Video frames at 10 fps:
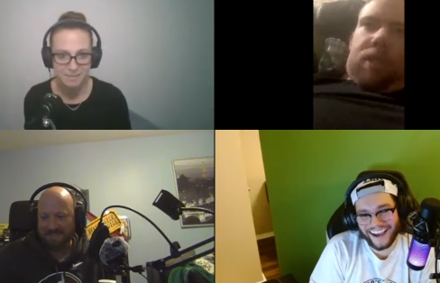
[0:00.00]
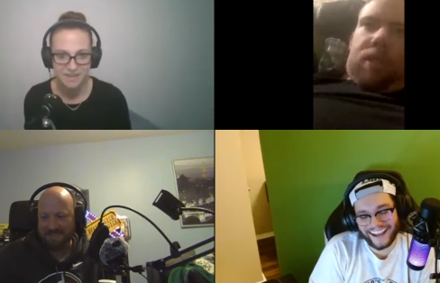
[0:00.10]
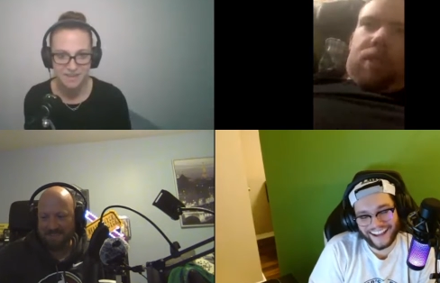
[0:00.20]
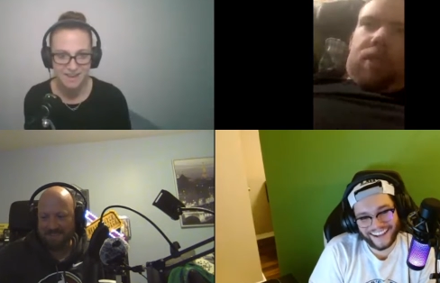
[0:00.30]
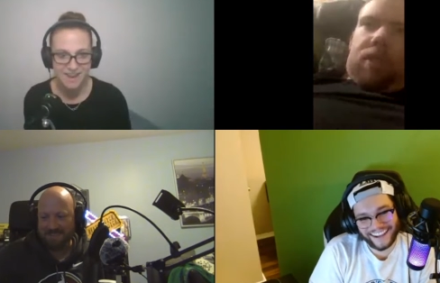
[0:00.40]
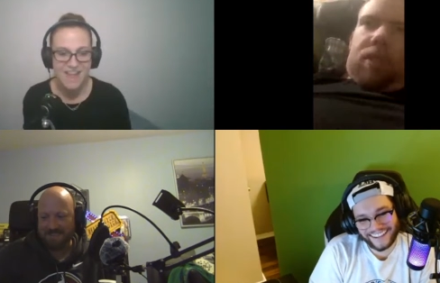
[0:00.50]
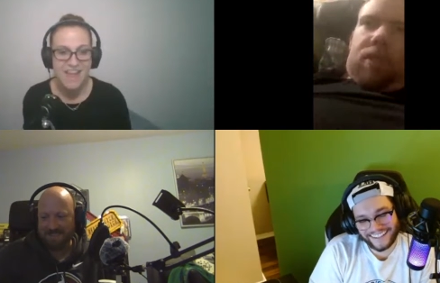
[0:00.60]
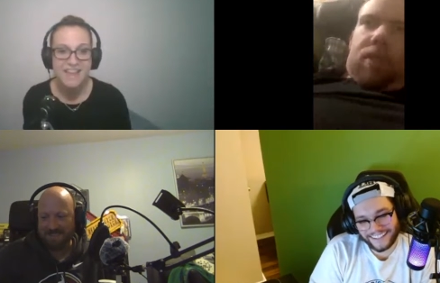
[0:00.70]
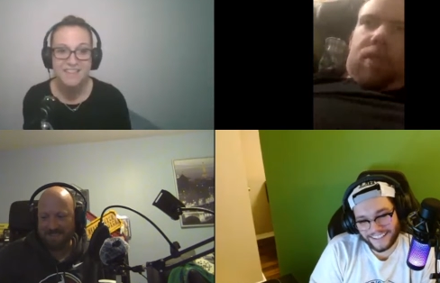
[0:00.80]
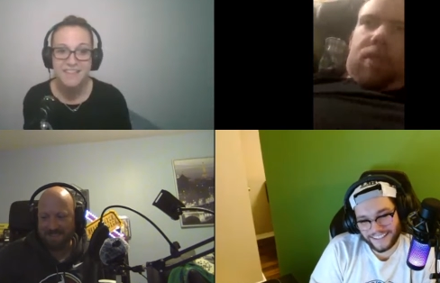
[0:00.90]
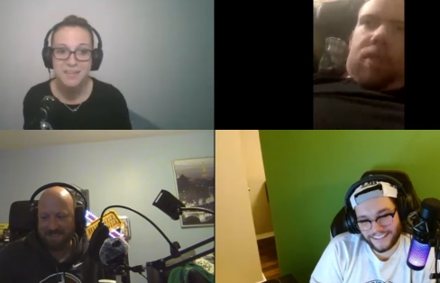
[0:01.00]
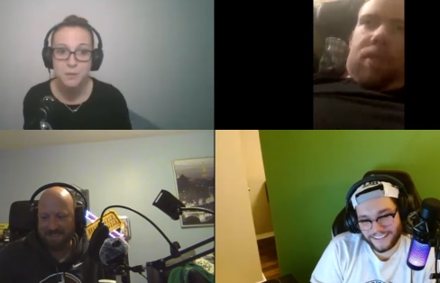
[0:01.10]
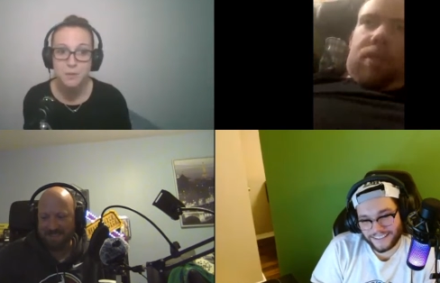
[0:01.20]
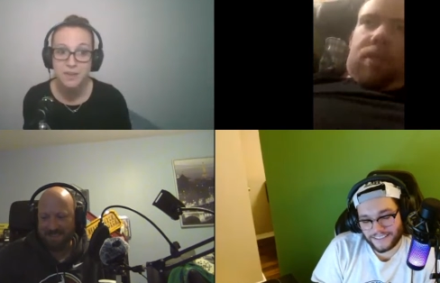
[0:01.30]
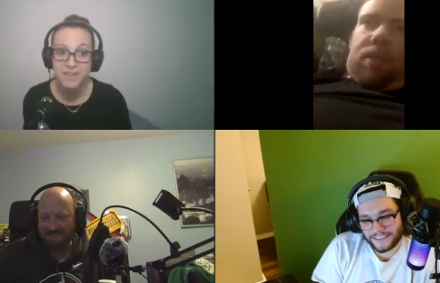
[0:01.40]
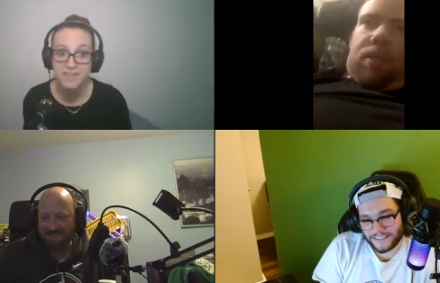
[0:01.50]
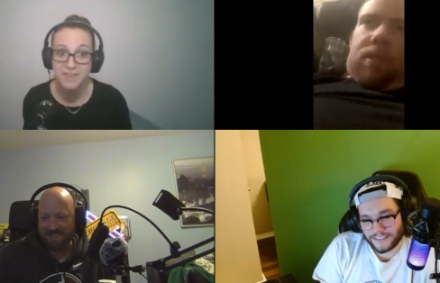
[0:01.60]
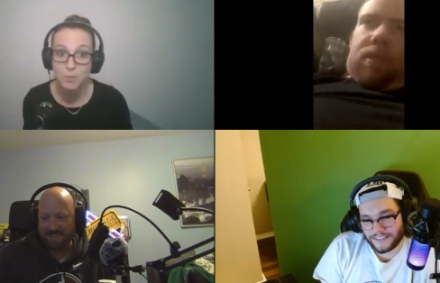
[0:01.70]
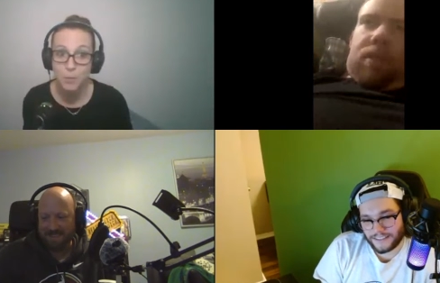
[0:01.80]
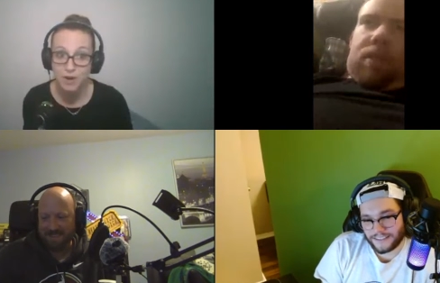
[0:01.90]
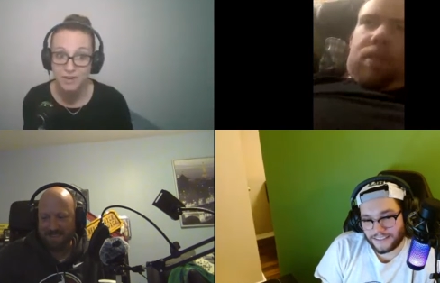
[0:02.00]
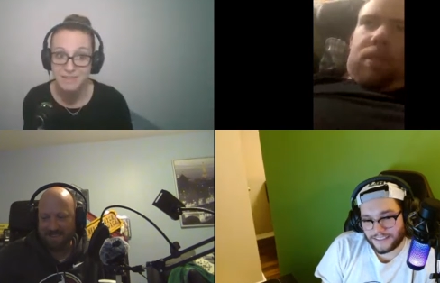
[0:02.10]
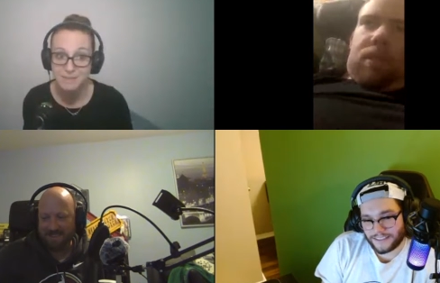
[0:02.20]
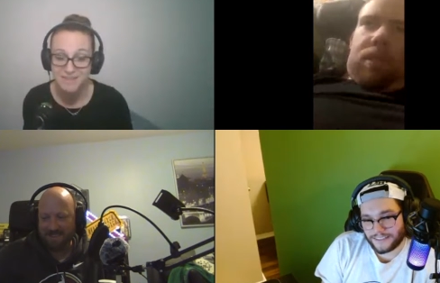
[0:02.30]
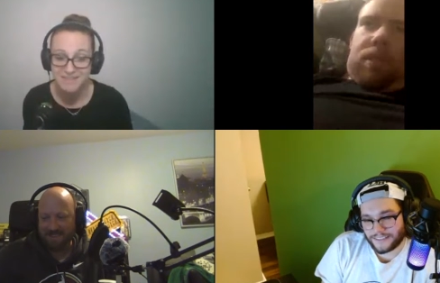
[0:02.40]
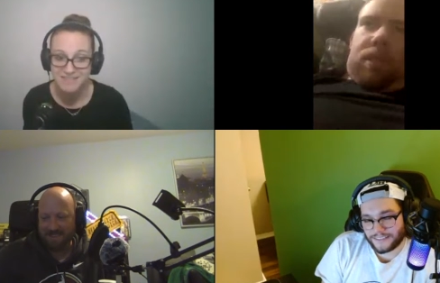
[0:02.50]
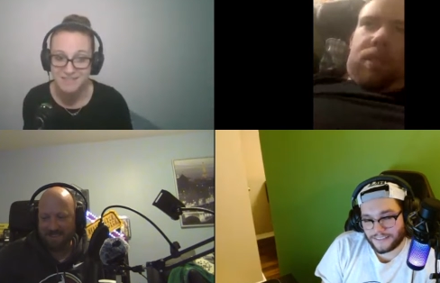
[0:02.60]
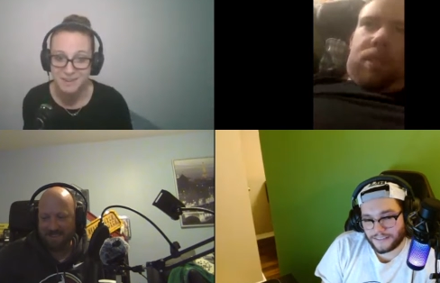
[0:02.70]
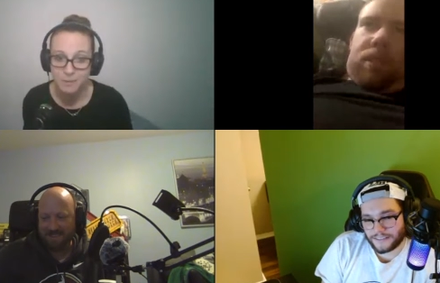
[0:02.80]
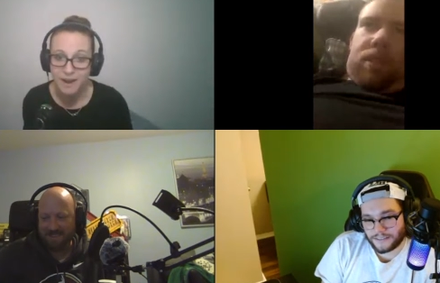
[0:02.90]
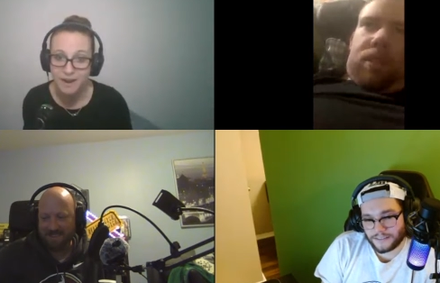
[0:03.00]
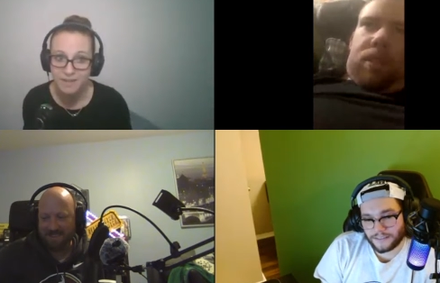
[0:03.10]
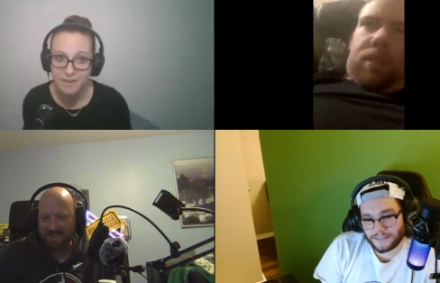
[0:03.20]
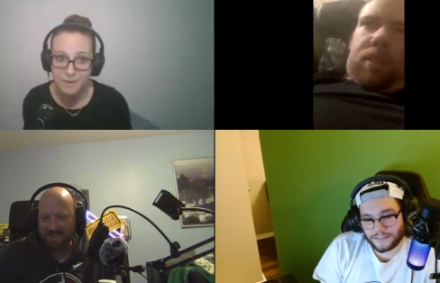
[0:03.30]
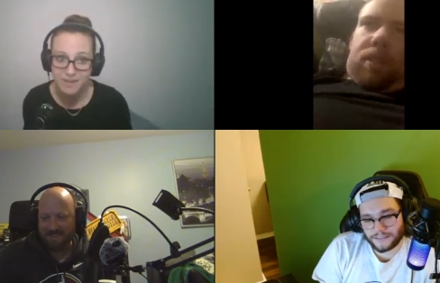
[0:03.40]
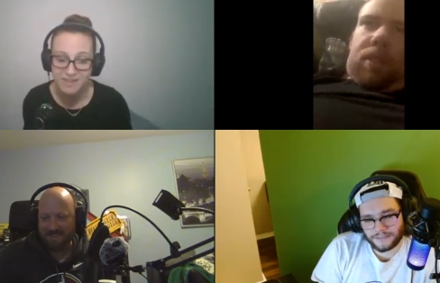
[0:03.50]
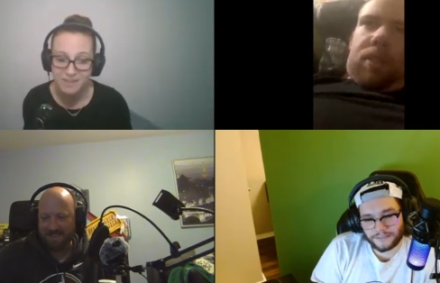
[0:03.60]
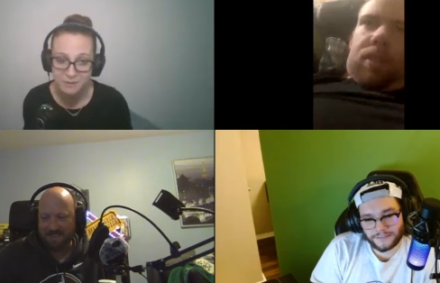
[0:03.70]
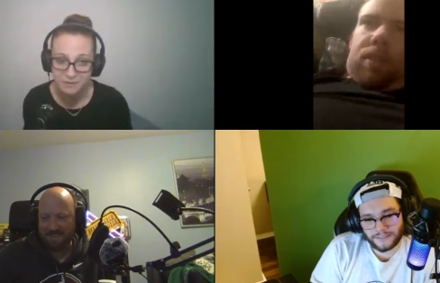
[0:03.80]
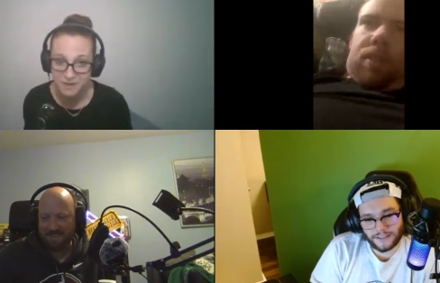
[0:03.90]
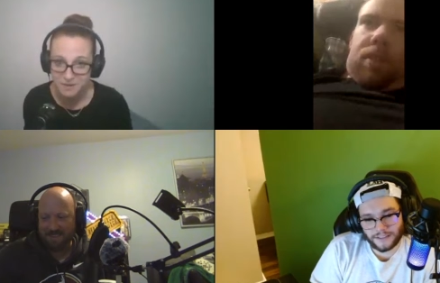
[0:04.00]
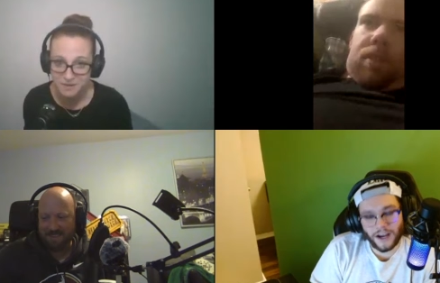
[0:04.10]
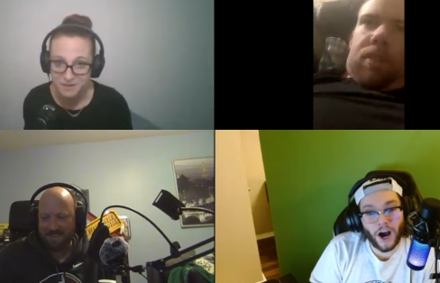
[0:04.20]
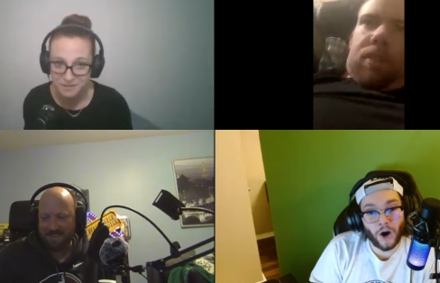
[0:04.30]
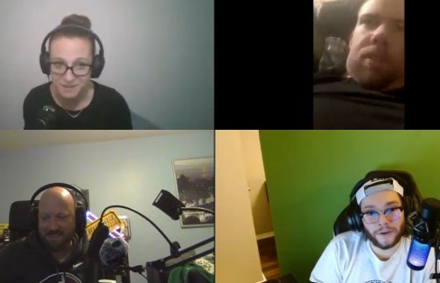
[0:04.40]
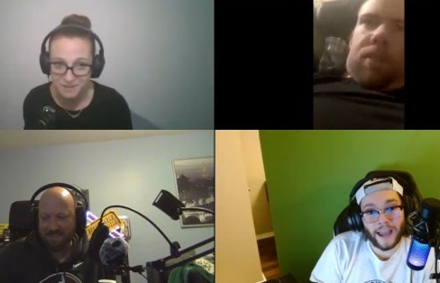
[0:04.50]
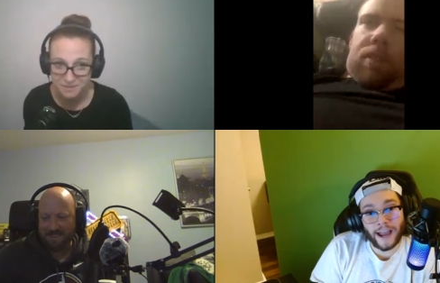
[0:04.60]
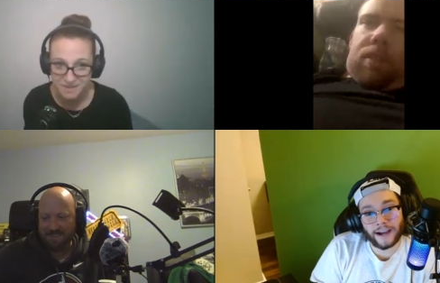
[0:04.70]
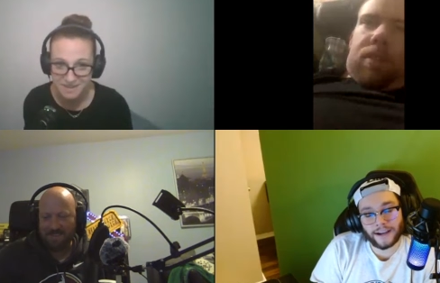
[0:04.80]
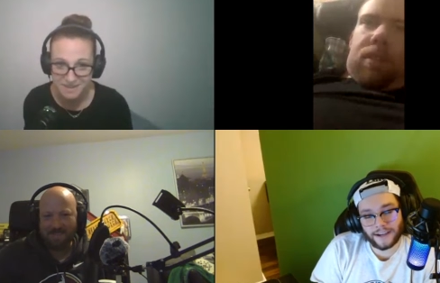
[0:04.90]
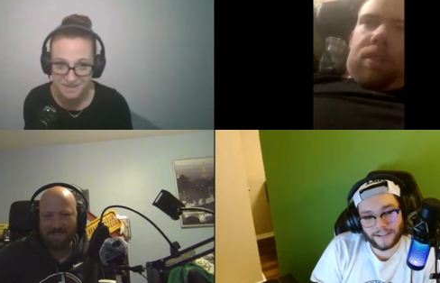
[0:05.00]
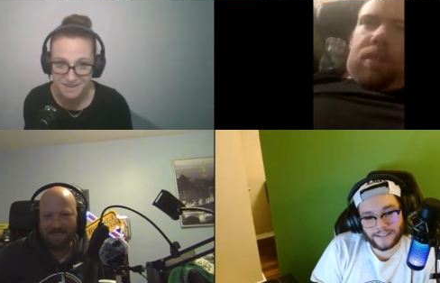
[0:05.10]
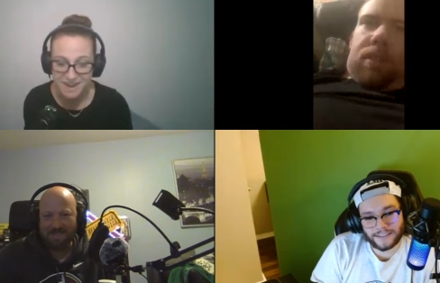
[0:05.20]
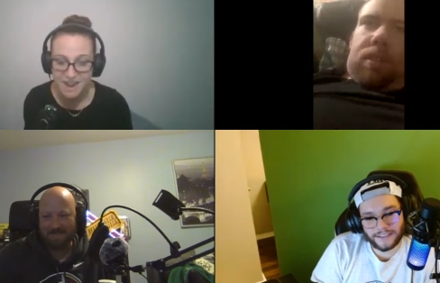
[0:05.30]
Speaker 1: it. And then you look even worse because they're like, why are they waving their phone oh, over yeah. the reader?